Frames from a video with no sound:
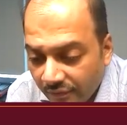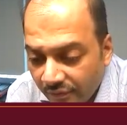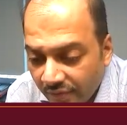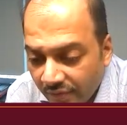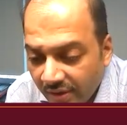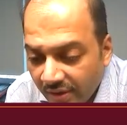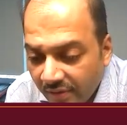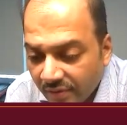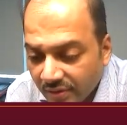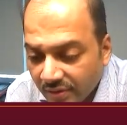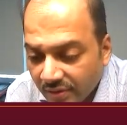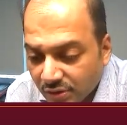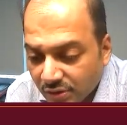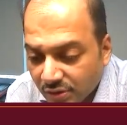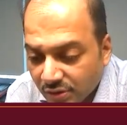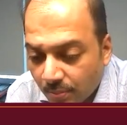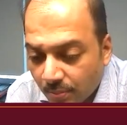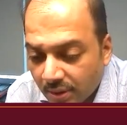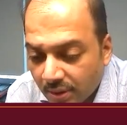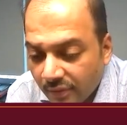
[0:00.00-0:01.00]
very vicious
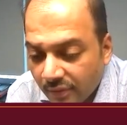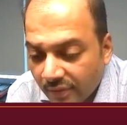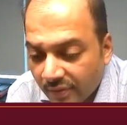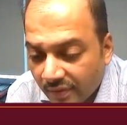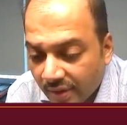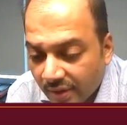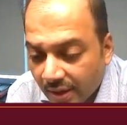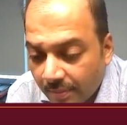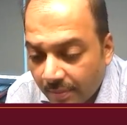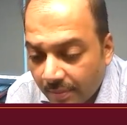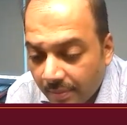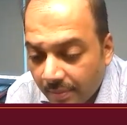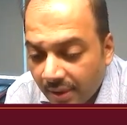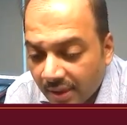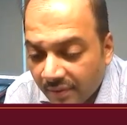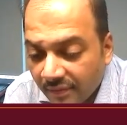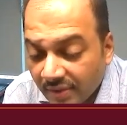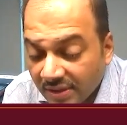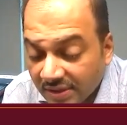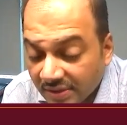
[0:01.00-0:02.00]
competitive environment,
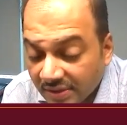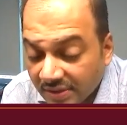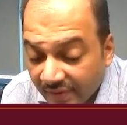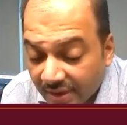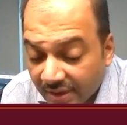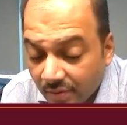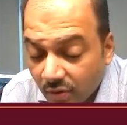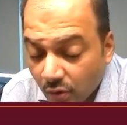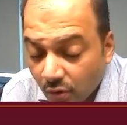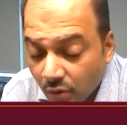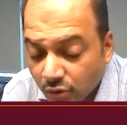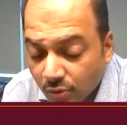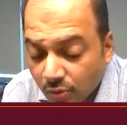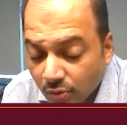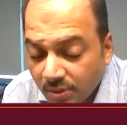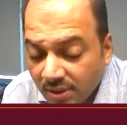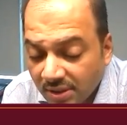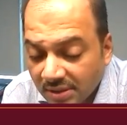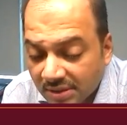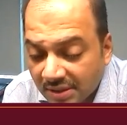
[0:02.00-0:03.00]
and which effectively also
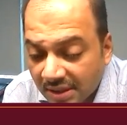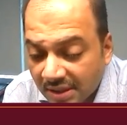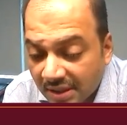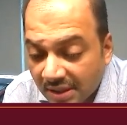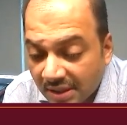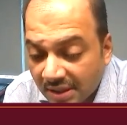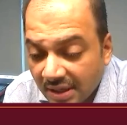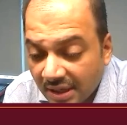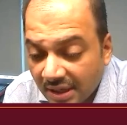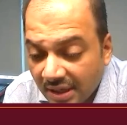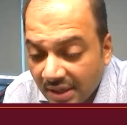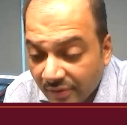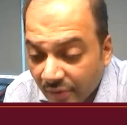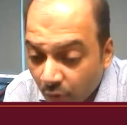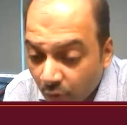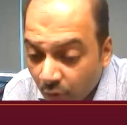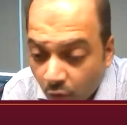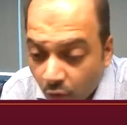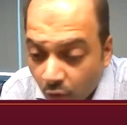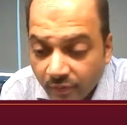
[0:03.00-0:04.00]
means that they'll
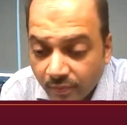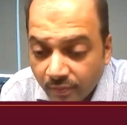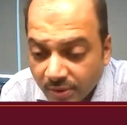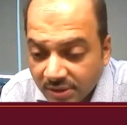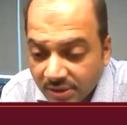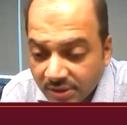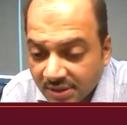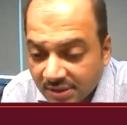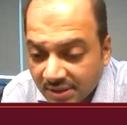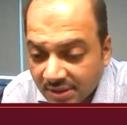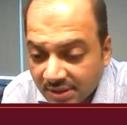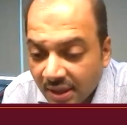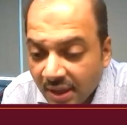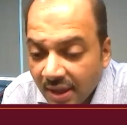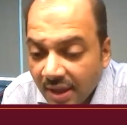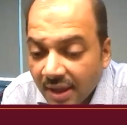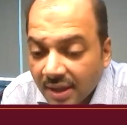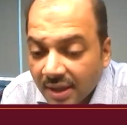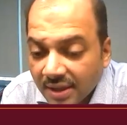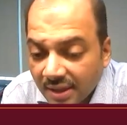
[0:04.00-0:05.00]
never go out of business, and
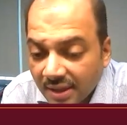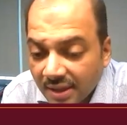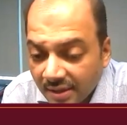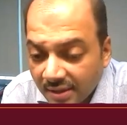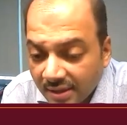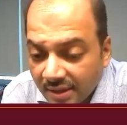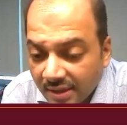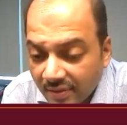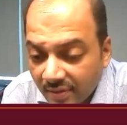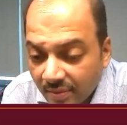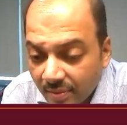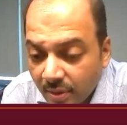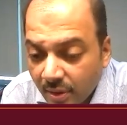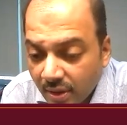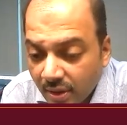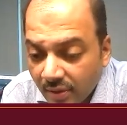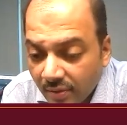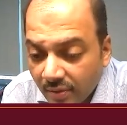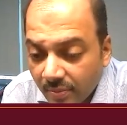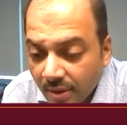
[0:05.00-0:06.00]
there will
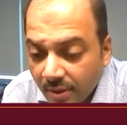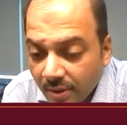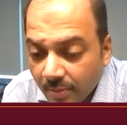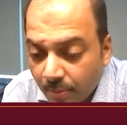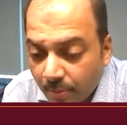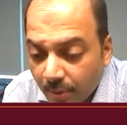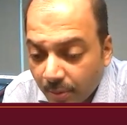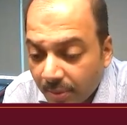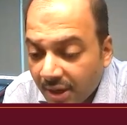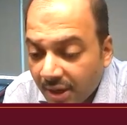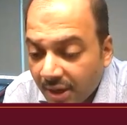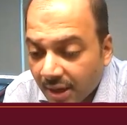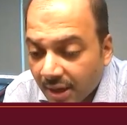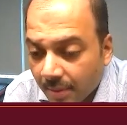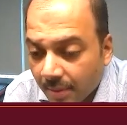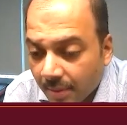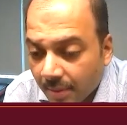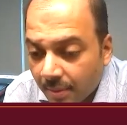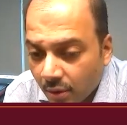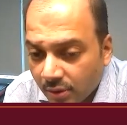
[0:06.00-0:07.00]
never be a permanent
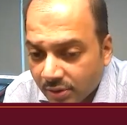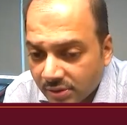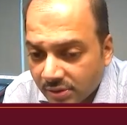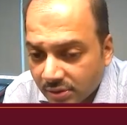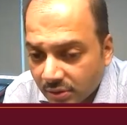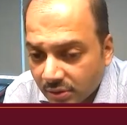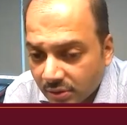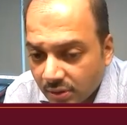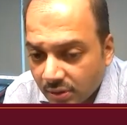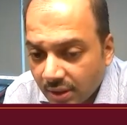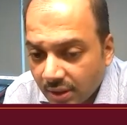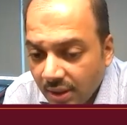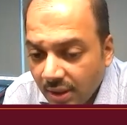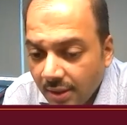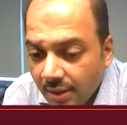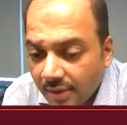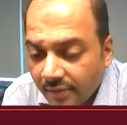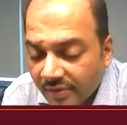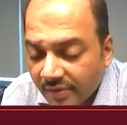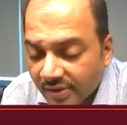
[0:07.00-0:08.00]
capital loss on
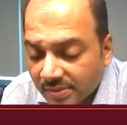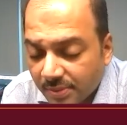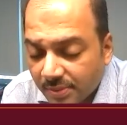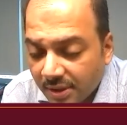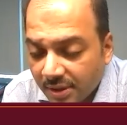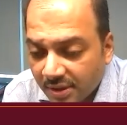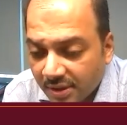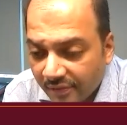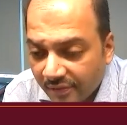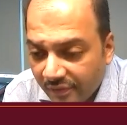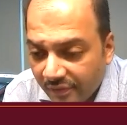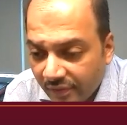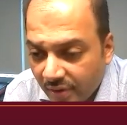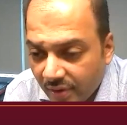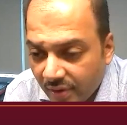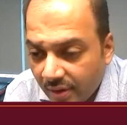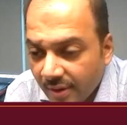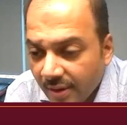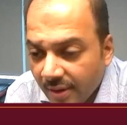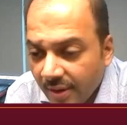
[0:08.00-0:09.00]
any investment in the
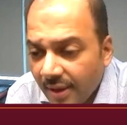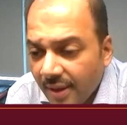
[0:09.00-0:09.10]
fund.